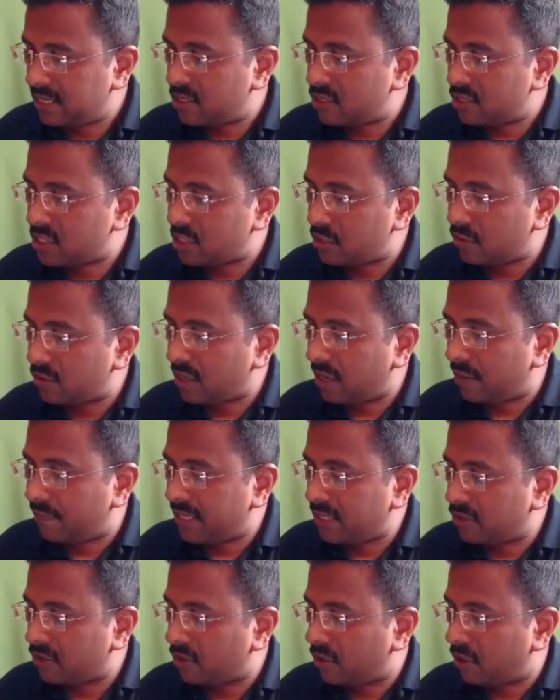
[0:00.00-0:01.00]
So
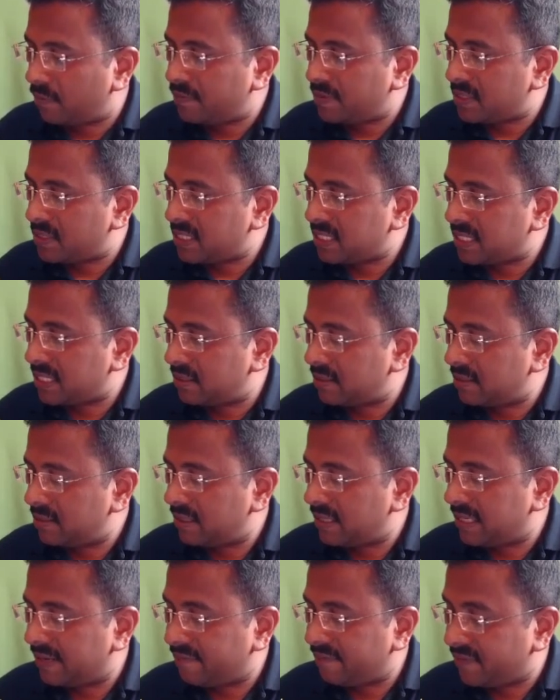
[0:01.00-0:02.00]
coming to the options here,
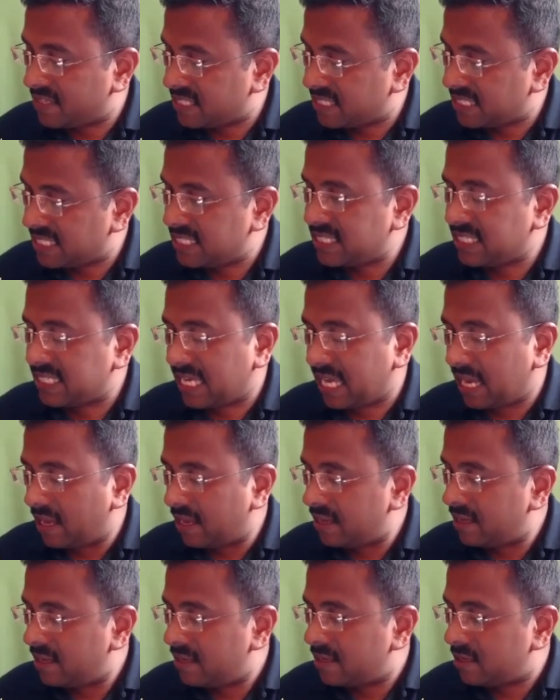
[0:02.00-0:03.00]
defensins,
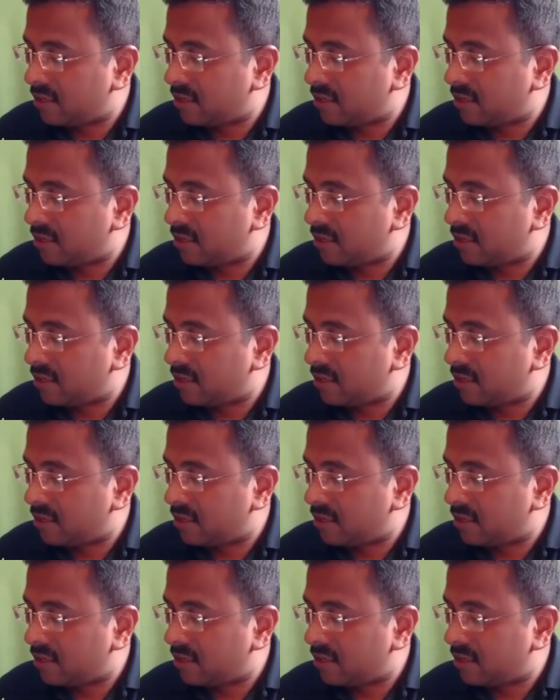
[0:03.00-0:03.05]
yeah,